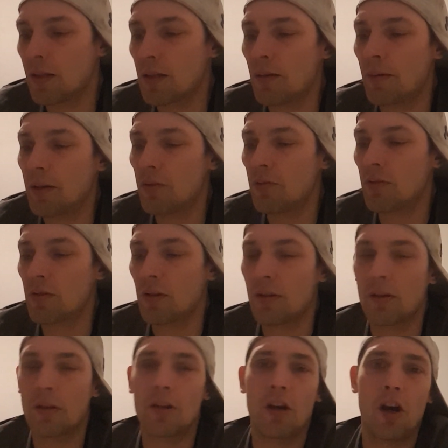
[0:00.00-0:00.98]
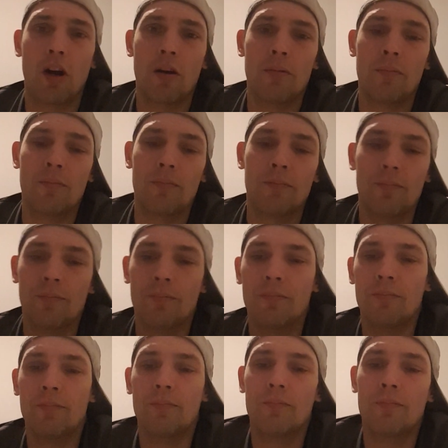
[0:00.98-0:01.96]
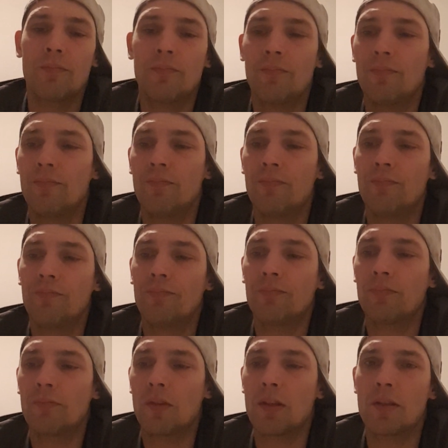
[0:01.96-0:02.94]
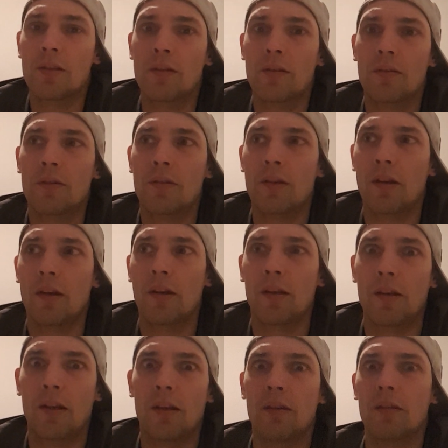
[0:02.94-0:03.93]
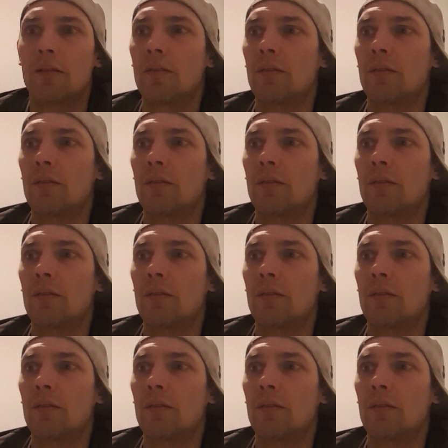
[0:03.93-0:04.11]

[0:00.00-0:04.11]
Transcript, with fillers: Somebody who's a calm doesn't uh, get